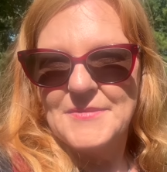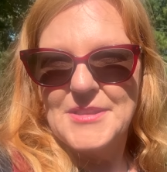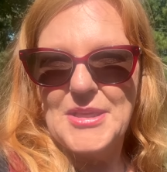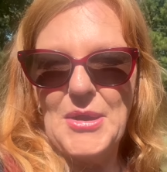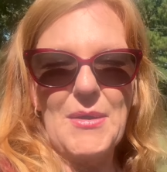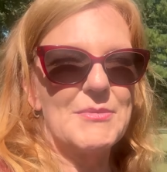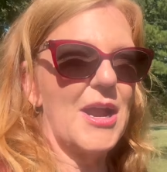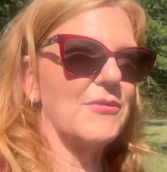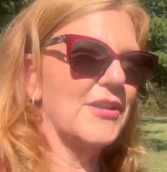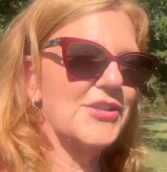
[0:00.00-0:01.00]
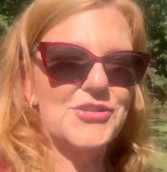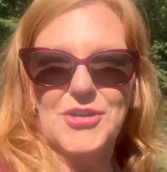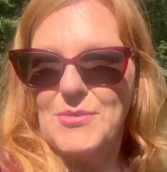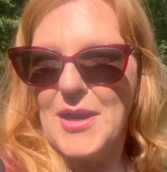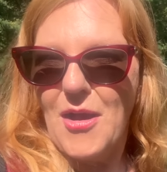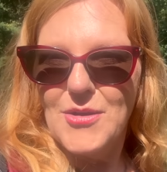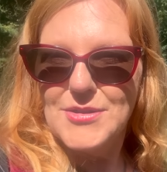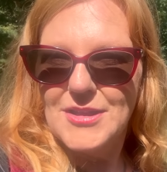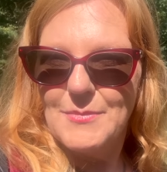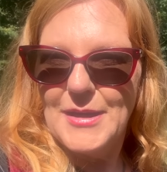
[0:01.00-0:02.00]
So I'm not really sure what all is
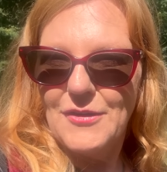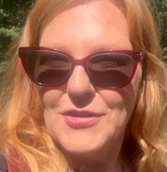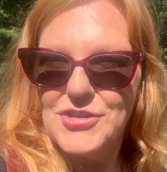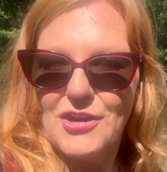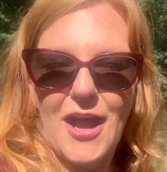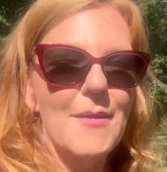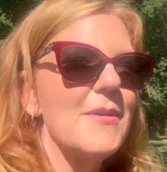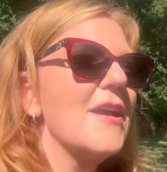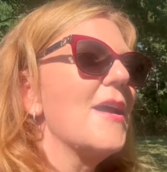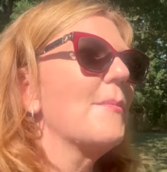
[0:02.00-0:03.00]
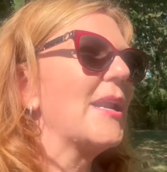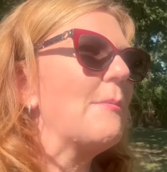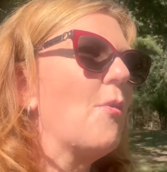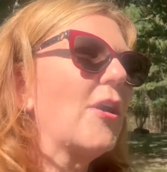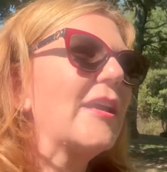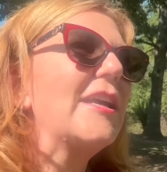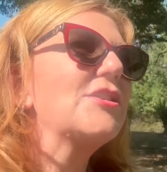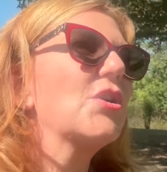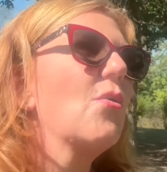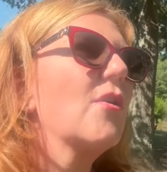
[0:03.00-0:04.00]
going to be on the shop, but I'm working
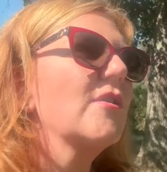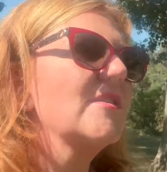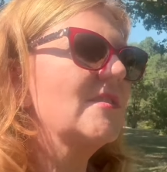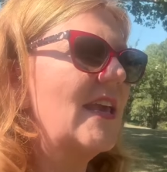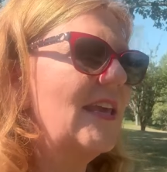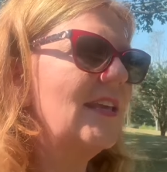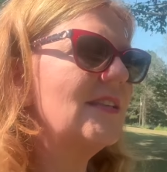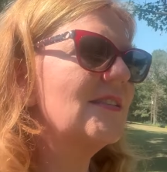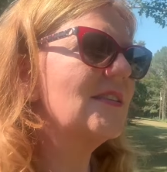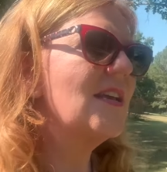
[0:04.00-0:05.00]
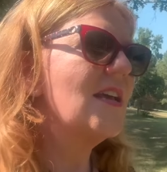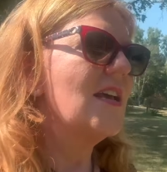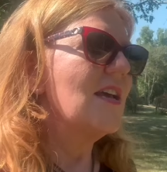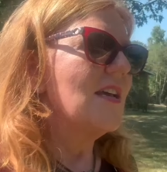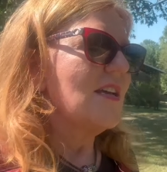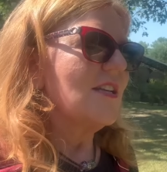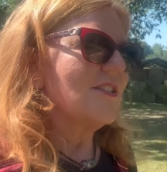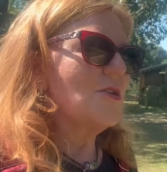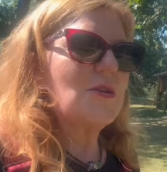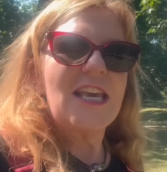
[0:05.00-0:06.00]
towards things
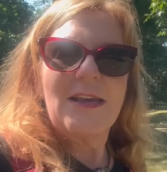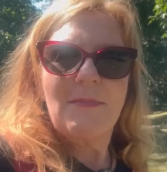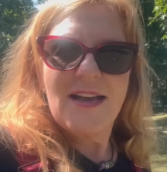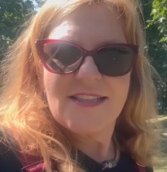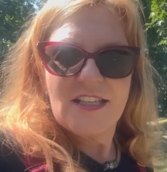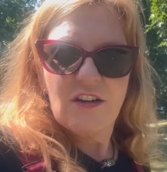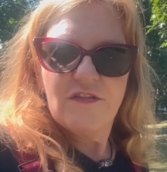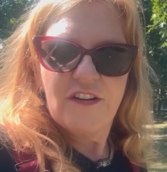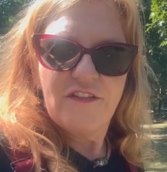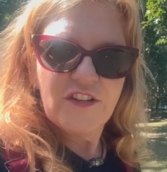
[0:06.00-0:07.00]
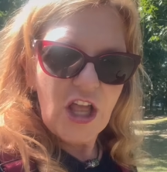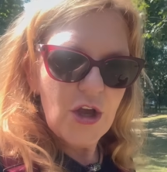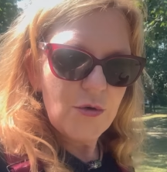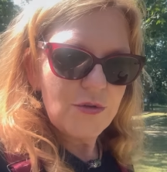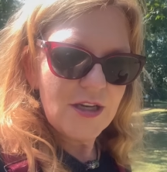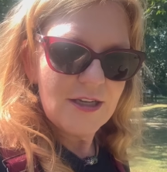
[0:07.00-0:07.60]
to keep myself afloat.